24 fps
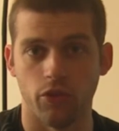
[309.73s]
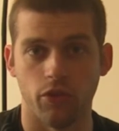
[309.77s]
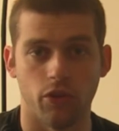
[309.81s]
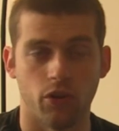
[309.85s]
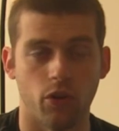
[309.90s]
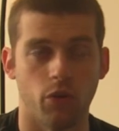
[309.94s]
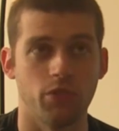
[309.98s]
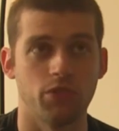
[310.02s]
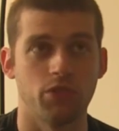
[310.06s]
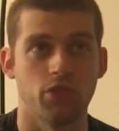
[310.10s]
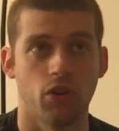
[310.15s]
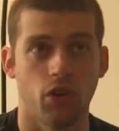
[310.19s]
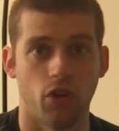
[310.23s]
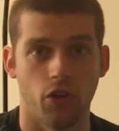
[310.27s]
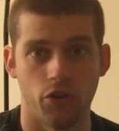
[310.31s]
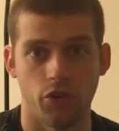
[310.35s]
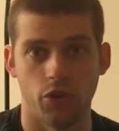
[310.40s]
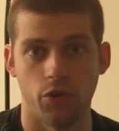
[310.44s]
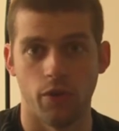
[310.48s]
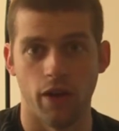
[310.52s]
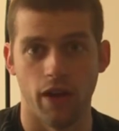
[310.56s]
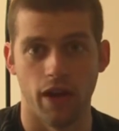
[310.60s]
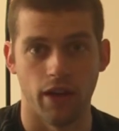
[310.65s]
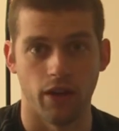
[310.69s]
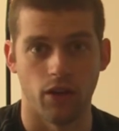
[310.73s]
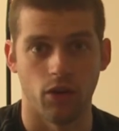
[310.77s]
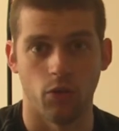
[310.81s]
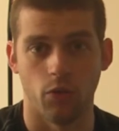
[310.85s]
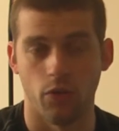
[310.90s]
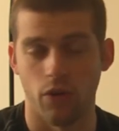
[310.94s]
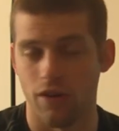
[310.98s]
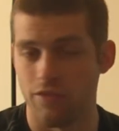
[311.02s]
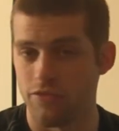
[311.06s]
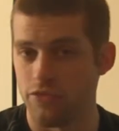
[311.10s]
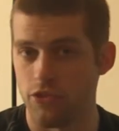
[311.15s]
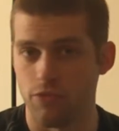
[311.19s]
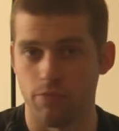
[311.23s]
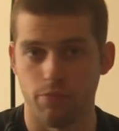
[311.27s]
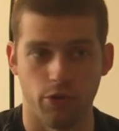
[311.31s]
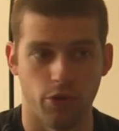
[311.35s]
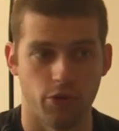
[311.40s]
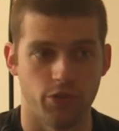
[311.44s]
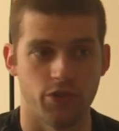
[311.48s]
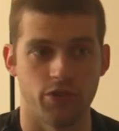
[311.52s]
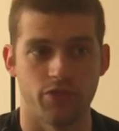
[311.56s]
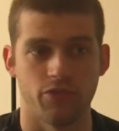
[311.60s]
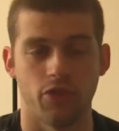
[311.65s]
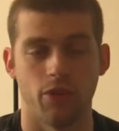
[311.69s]
You could always call Newegg or wherever you
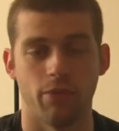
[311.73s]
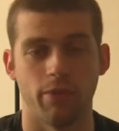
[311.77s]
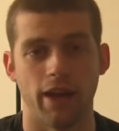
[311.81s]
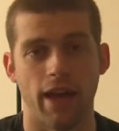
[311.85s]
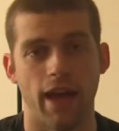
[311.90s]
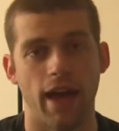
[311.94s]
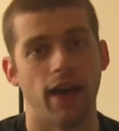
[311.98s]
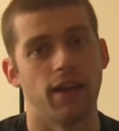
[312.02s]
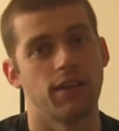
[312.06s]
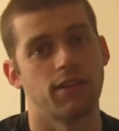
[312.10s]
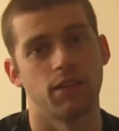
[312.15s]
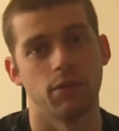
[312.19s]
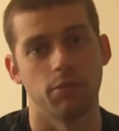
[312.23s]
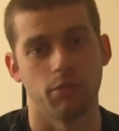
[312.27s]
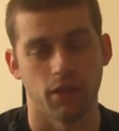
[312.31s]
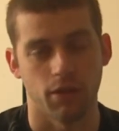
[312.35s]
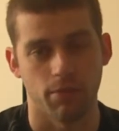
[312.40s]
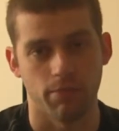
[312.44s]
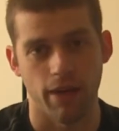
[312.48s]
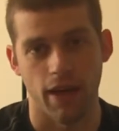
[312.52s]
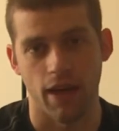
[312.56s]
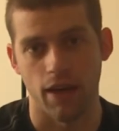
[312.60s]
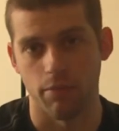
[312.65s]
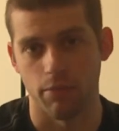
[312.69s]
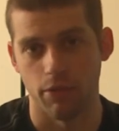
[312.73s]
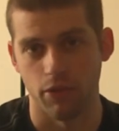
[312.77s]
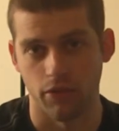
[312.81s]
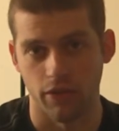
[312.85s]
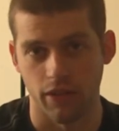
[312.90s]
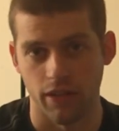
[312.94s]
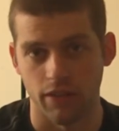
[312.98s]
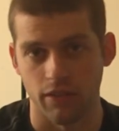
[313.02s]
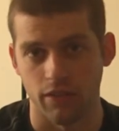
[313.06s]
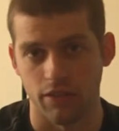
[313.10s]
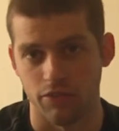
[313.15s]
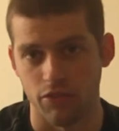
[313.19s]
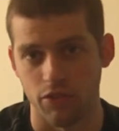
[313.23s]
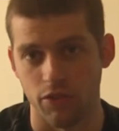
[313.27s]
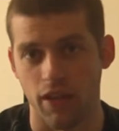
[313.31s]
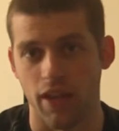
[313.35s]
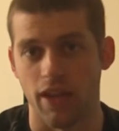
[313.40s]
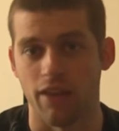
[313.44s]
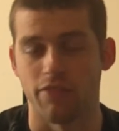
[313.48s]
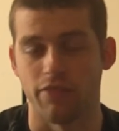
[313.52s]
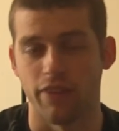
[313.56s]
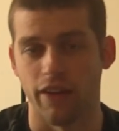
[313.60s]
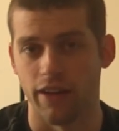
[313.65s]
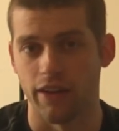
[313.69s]
purchase from and ask them the compatibilities if you
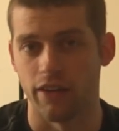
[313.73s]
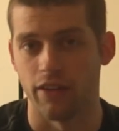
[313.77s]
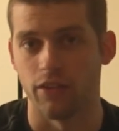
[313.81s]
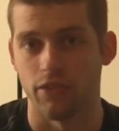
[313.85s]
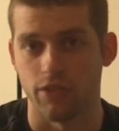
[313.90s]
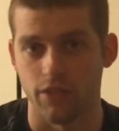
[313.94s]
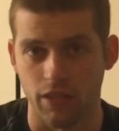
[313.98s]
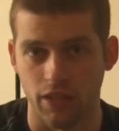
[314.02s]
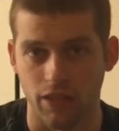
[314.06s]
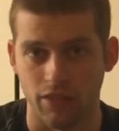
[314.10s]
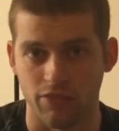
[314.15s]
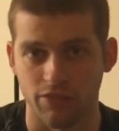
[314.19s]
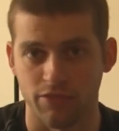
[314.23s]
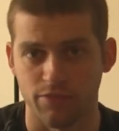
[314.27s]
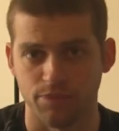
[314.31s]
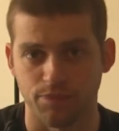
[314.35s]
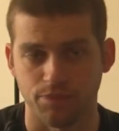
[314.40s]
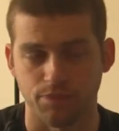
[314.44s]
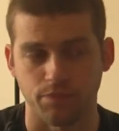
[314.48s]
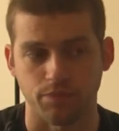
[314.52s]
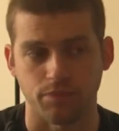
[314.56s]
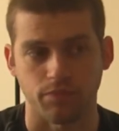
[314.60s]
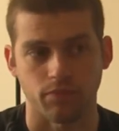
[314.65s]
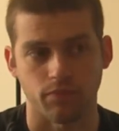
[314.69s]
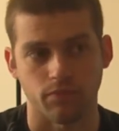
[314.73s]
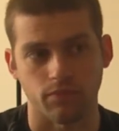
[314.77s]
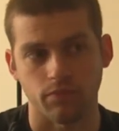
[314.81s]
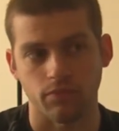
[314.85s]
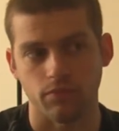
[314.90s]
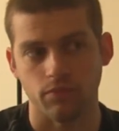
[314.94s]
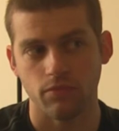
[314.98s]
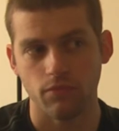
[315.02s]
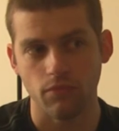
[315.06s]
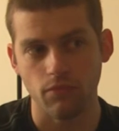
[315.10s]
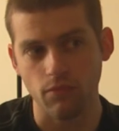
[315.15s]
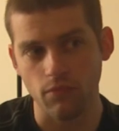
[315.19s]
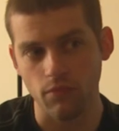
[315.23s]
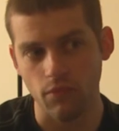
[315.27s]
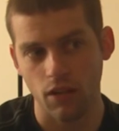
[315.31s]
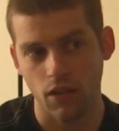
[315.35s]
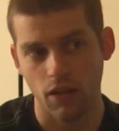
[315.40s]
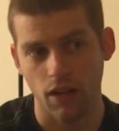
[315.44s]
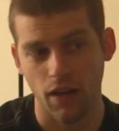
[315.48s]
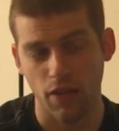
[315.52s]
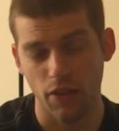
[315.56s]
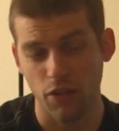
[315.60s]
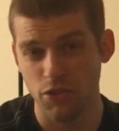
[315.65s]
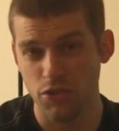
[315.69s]
can't find it yourself.
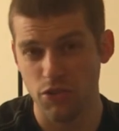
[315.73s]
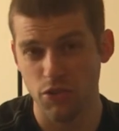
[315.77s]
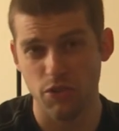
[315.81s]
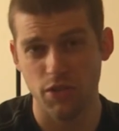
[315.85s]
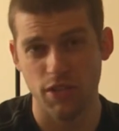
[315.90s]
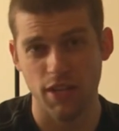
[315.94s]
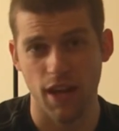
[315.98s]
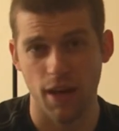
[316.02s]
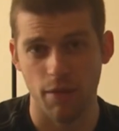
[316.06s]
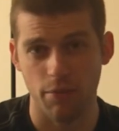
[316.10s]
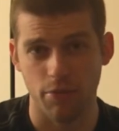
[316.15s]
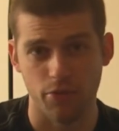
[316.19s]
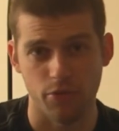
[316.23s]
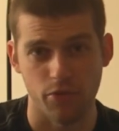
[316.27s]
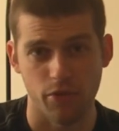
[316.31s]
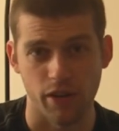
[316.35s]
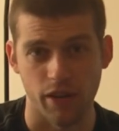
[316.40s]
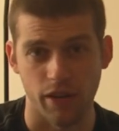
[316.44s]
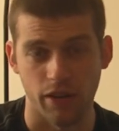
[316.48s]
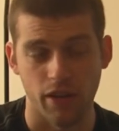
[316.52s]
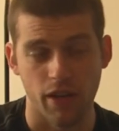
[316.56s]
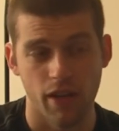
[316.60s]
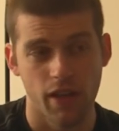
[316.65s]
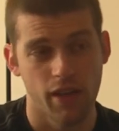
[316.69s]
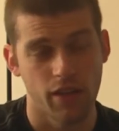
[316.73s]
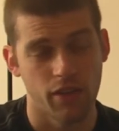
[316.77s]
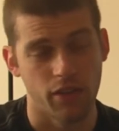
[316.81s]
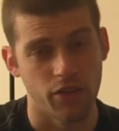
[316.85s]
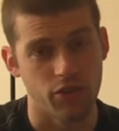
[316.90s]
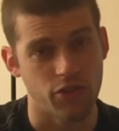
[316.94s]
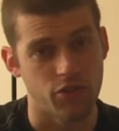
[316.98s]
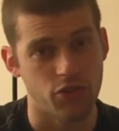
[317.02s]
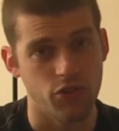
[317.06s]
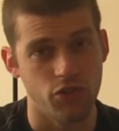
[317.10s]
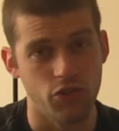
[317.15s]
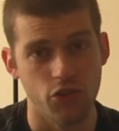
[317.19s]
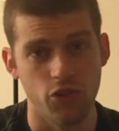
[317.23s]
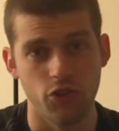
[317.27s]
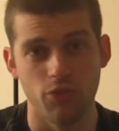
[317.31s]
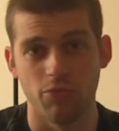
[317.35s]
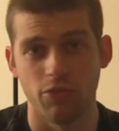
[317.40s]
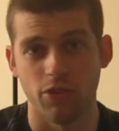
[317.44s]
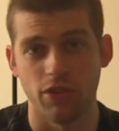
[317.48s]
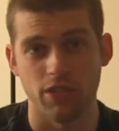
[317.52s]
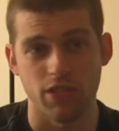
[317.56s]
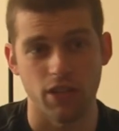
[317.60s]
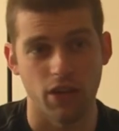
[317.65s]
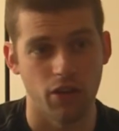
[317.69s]
Those are your top 3. There's
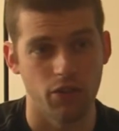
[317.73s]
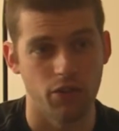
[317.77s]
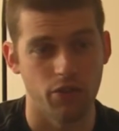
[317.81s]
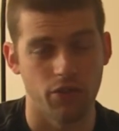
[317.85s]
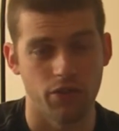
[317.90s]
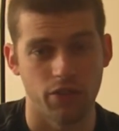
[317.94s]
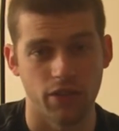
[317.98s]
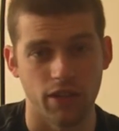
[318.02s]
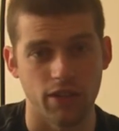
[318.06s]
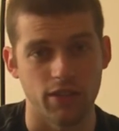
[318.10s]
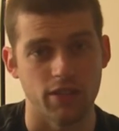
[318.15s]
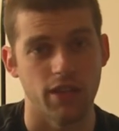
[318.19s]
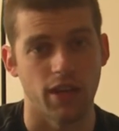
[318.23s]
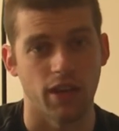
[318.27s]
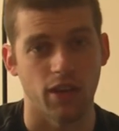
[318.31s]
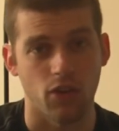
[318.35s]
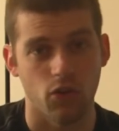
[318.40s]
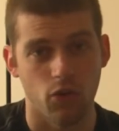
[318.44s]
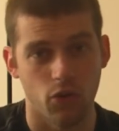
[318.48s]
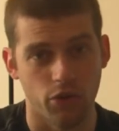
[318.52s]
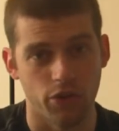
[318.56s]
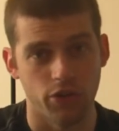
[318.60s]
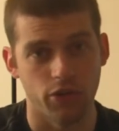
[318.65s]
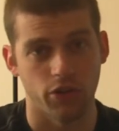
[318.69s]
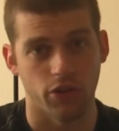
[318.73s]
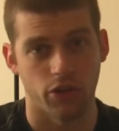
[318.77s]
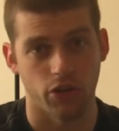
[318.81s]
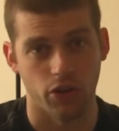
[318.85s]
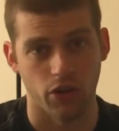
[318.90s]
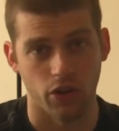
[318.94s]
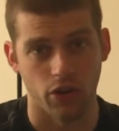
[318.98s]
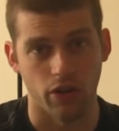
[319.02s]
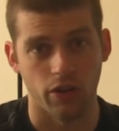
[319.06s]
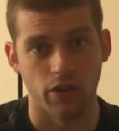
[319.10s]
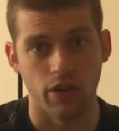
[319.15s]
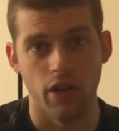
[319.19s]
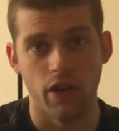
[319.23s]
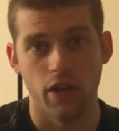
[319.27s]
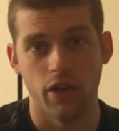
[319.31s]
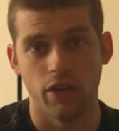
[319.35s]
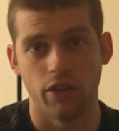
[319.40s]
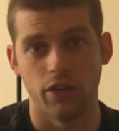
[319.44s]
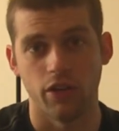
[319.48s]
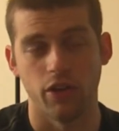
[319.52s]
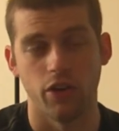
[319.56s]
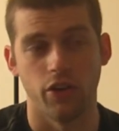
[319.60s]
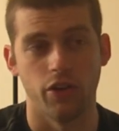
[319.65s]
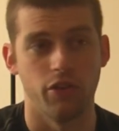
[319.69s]
numerous other things that could occur.
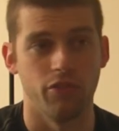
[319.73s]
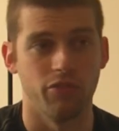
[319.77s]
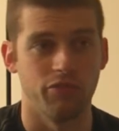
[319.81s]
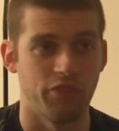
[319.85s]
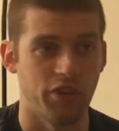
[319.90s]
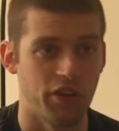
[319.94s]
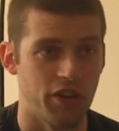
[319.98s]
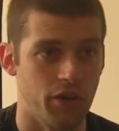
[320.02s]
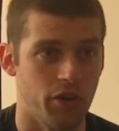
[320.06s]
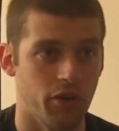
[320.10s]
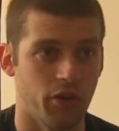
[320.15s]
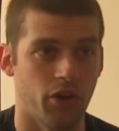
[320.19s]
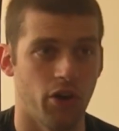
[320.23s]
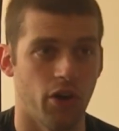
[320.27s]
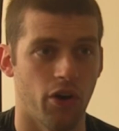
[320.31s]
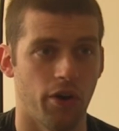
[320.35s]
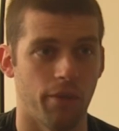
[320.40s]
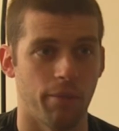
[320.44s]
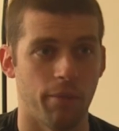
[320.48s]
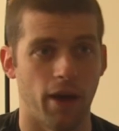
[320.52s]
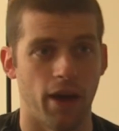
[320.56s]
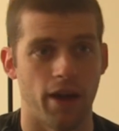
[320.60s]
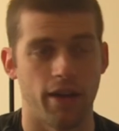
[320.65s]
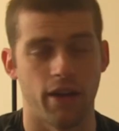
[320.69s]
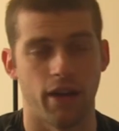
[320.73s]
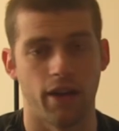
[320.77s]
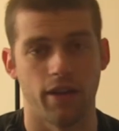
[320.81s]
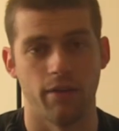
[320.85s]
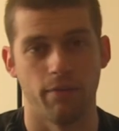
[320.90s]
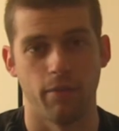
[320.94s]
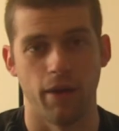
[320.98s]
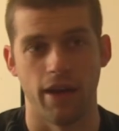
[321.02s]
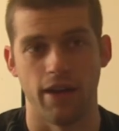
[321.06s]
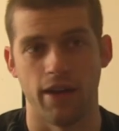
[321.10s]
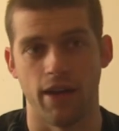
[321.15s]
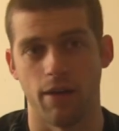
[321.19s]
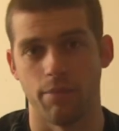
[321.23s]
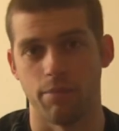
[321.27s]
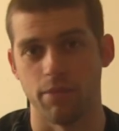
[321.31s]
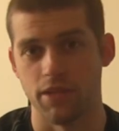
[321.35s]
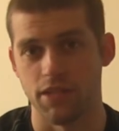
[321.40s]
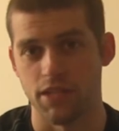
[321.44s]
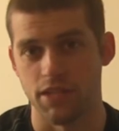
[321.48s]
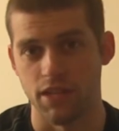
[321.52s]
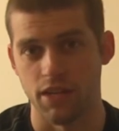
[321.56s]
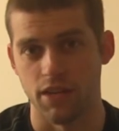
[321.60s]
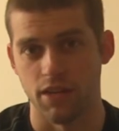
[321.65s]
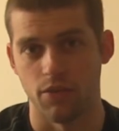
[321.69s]
You know, your video card might not
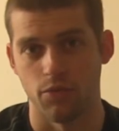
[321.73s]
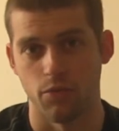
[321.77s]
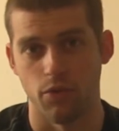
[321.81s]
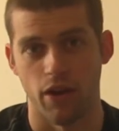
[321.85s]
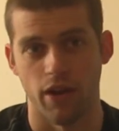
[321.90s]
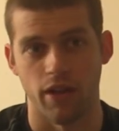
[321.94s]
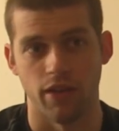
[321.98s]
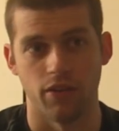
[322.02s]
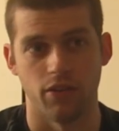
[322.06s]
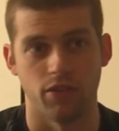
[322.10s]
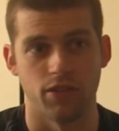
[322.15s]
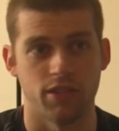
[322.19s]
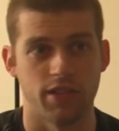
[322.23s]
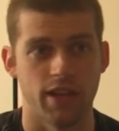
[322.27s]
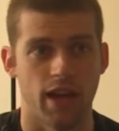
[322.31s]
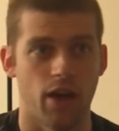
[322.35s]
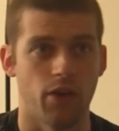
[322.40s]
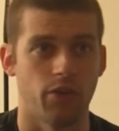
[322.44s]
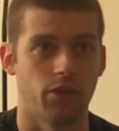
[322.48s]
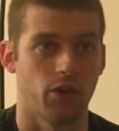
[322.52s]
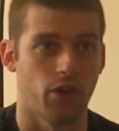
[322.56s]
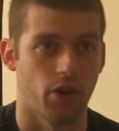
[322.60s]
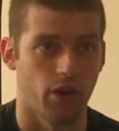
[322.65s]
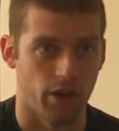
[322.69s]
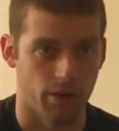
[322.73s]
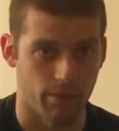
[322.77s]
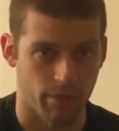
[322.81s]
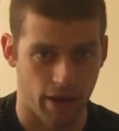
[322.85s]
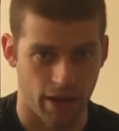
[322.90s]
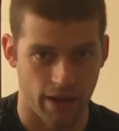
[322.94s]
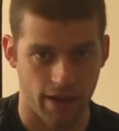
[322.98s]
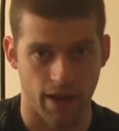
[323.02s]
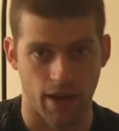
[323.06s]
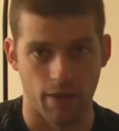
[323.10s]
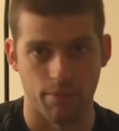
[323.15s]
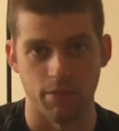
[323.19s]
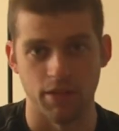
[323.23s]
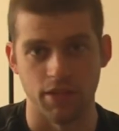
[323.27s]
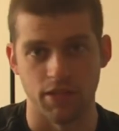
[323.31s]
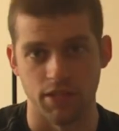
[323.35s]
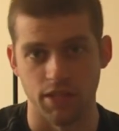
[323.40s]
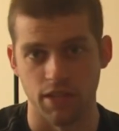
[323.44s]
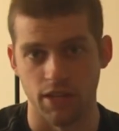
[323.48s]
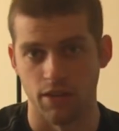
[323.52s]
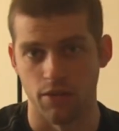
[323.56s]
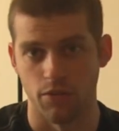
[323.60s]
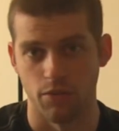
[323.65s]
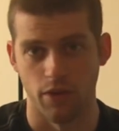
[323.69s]
be seated right. Your sound card might not be
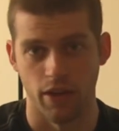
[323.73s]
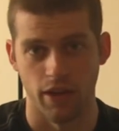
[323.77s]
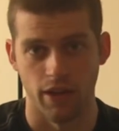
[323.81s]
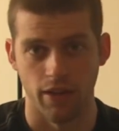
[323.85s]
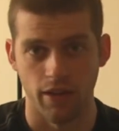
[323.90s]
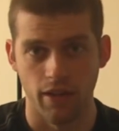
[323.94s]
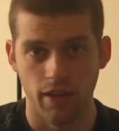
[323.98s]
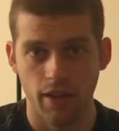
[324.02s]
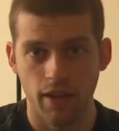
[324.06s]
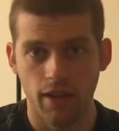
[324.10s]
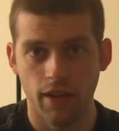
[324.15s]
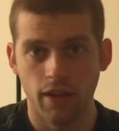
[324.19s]
seated right.